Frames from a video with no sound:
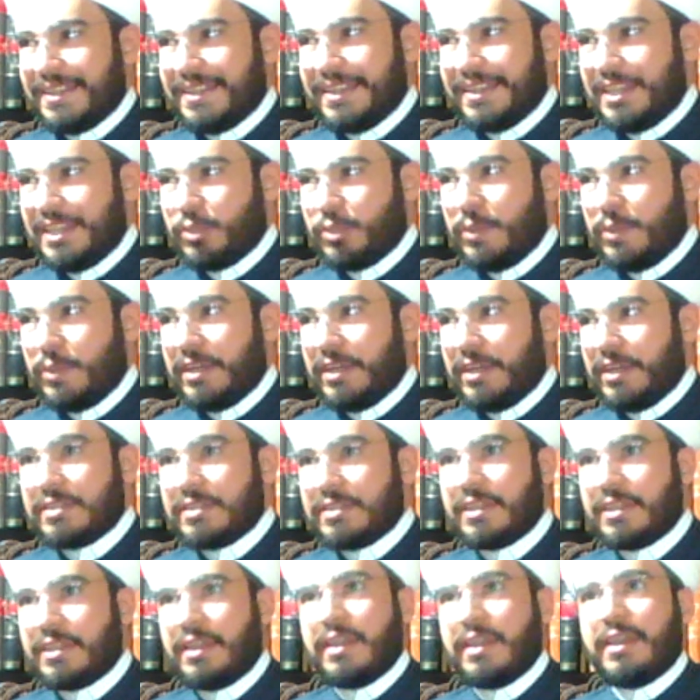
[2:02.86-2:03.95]

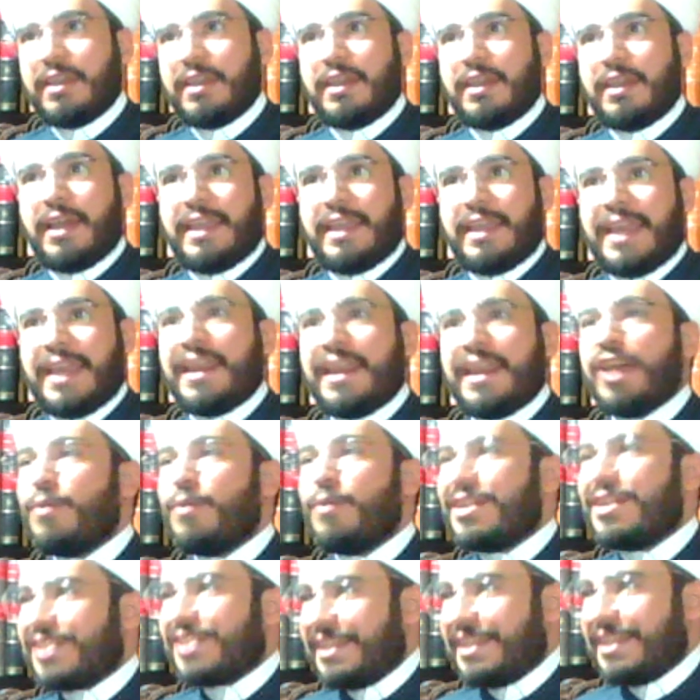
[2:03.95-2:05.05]
experience. Yani I
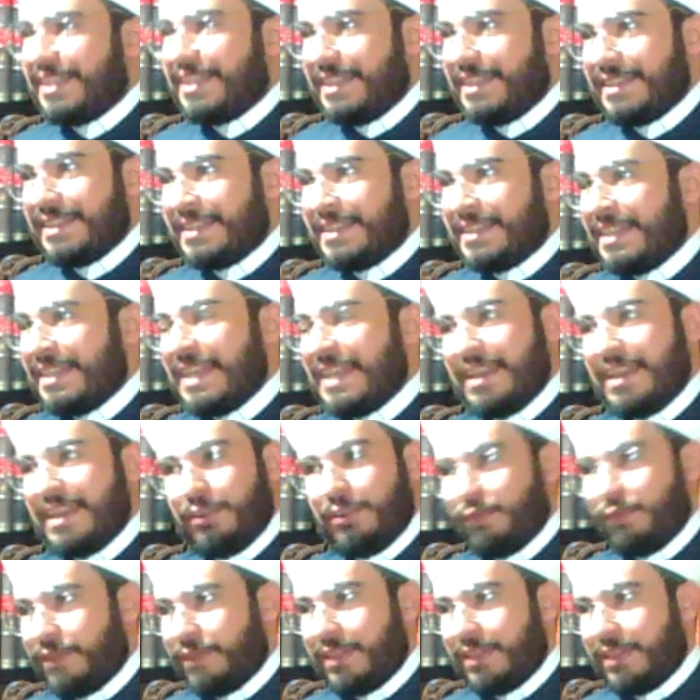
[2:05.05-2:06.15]
wish I didn't see any
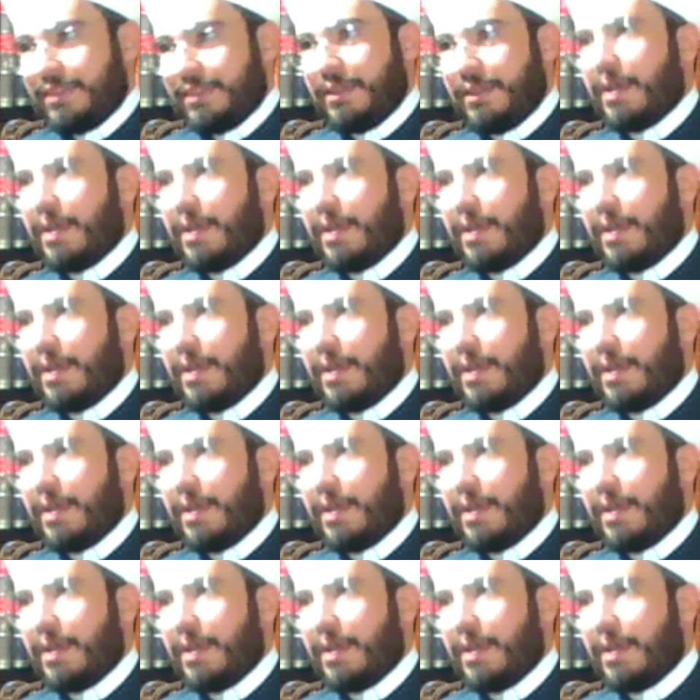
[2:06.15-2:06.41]
of that.